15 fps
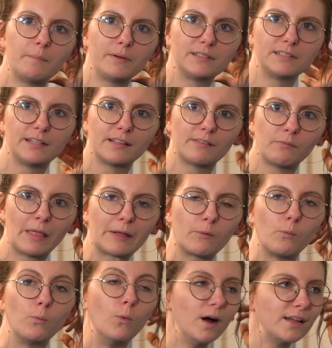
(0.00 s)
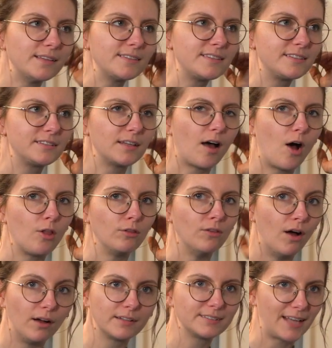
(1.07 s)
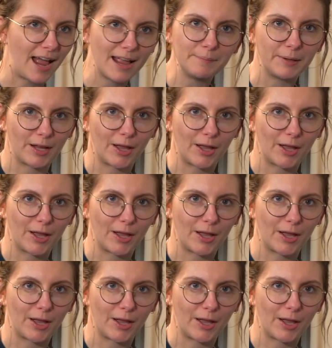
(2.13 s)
but like once a long time